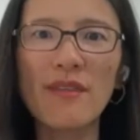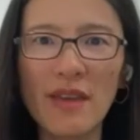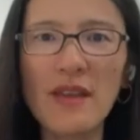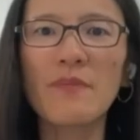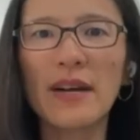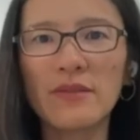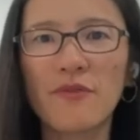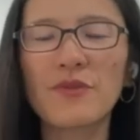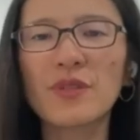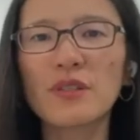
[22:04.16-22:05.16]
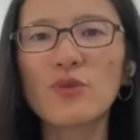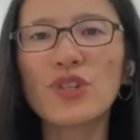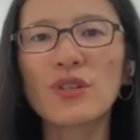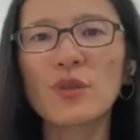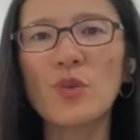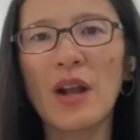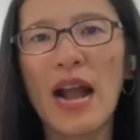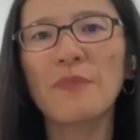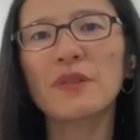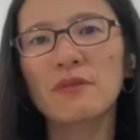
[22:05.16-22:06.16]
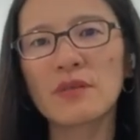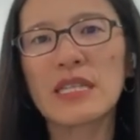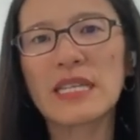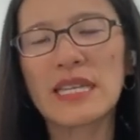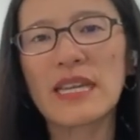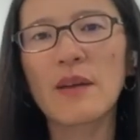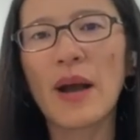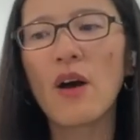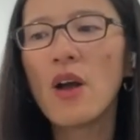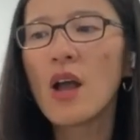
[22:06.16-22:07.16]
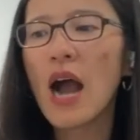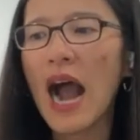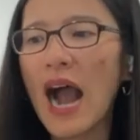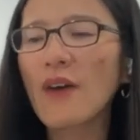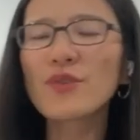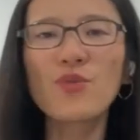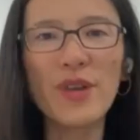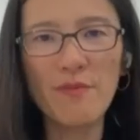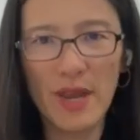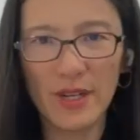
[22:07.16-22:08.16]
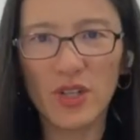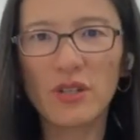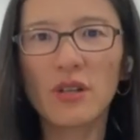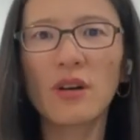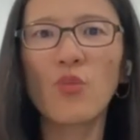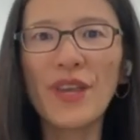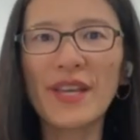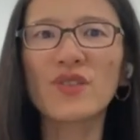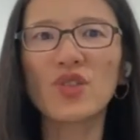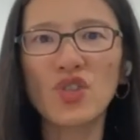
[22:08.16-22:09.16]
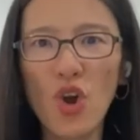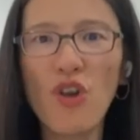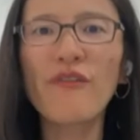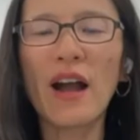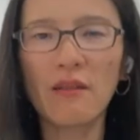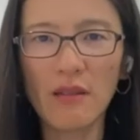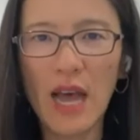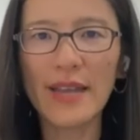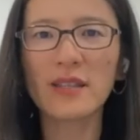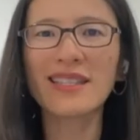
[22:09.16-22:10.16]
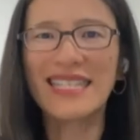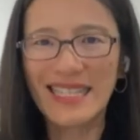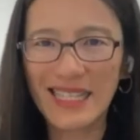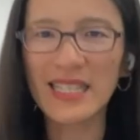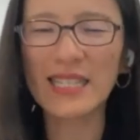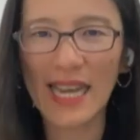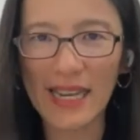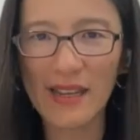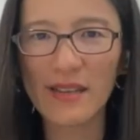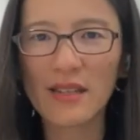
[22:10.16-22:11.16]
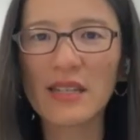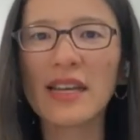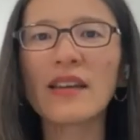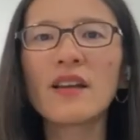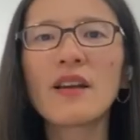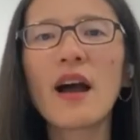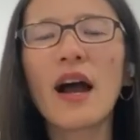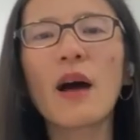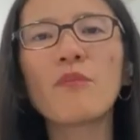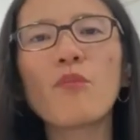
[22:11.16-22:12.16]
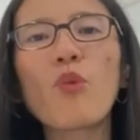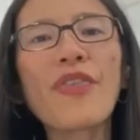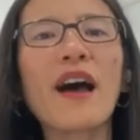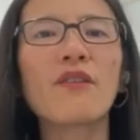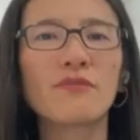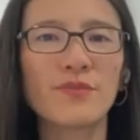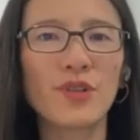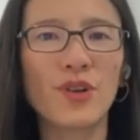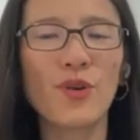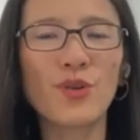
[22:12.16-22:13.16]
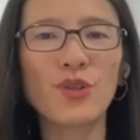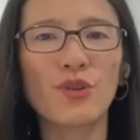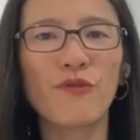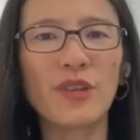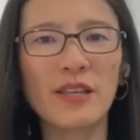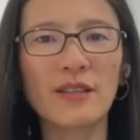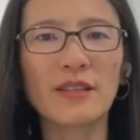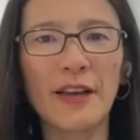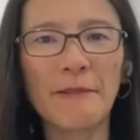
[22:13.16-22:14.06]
think about different solutions, we're absolutely thinking about how do we make sure we can serve our clients instantaneously without, sort of these